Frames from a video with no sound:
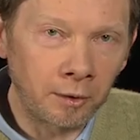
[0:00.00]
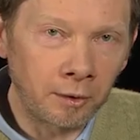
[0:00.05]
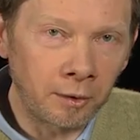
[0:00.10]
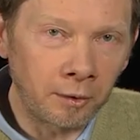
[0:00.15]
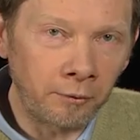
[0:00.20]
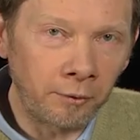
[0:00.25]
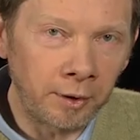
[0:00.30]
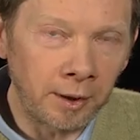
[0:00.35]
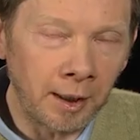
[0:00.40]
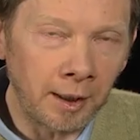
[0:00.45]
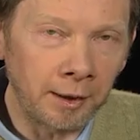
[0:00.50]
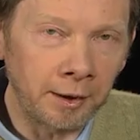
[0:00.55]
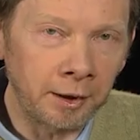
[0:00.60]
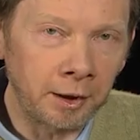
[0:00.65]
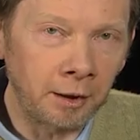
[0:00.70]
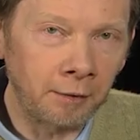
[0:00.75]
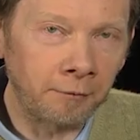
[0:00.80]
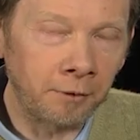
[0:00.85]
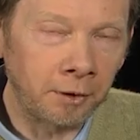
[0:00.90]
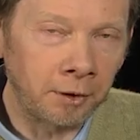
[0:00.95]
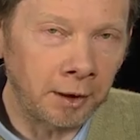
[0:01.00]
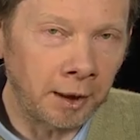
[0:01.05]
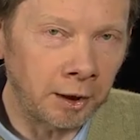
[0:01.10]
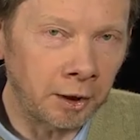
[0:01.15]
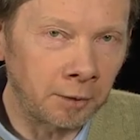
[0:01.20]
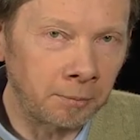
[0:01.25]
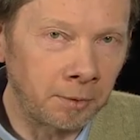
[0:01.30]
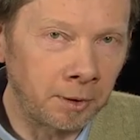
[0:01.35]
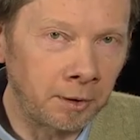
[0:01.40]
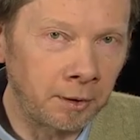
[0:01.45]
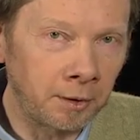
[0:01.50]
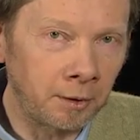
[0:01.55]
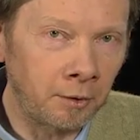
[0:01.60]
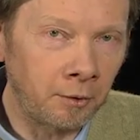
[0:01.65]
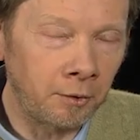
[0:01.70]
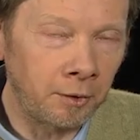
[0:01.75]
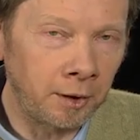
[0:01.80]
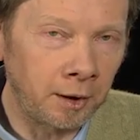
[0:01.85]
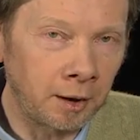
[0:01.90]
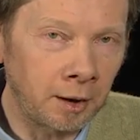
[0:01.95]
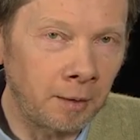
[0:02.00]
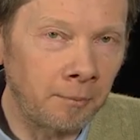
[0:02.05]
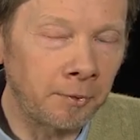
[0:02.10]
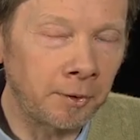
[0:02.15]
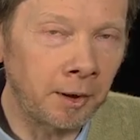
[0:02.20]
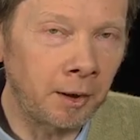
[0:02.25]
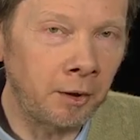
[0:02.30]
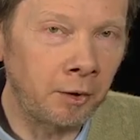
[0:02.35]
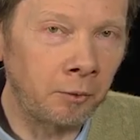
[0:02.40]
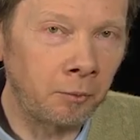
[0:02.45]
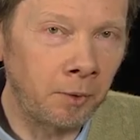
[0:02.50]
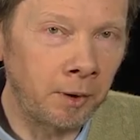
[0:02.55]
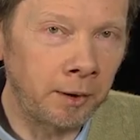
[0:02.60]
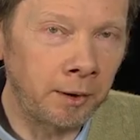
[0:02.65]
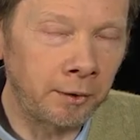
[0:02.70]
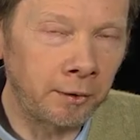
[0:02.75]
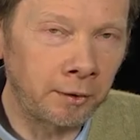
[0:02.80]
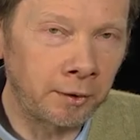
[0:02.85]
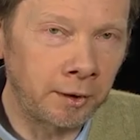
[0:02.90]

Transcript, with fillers: the reality of attachment only comes out when it